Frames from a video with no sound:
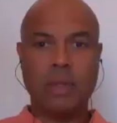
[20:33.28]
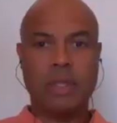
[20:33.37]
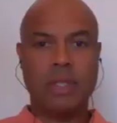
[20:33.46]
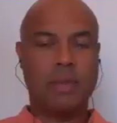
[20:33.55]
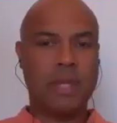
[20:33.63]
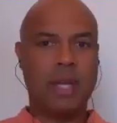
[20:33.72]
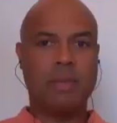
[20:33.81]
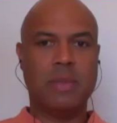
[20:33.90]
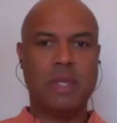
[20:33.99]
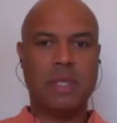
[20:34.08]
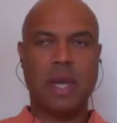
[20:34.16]

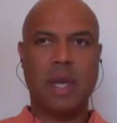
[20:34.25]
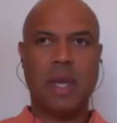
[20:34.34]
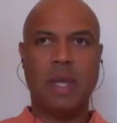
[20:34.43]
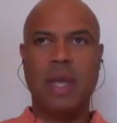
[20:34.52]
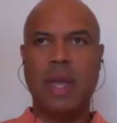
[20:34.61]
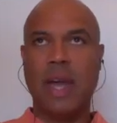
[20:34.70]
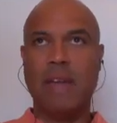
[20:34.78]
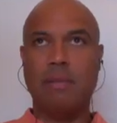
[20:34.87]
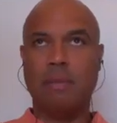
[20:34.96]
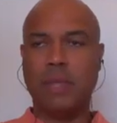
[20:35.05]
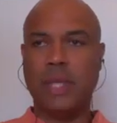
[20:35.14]
Sometimes
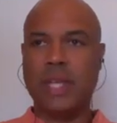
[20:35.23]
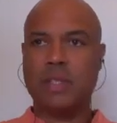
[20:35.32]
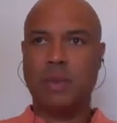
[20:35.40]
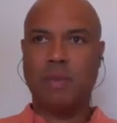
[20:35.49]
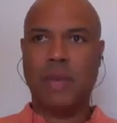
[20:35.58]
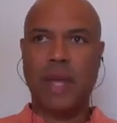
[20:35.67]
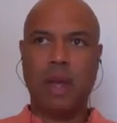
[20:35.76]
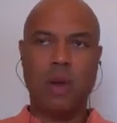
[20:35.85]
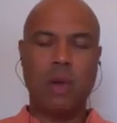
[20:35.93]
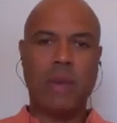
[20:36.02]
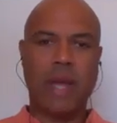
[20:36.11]
I'm blessed with my
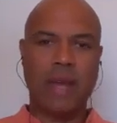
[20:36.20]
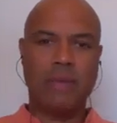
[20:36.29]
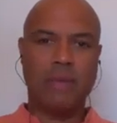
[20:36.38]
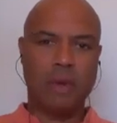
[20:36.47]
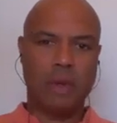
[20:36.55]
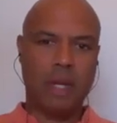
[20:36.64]
home. I have an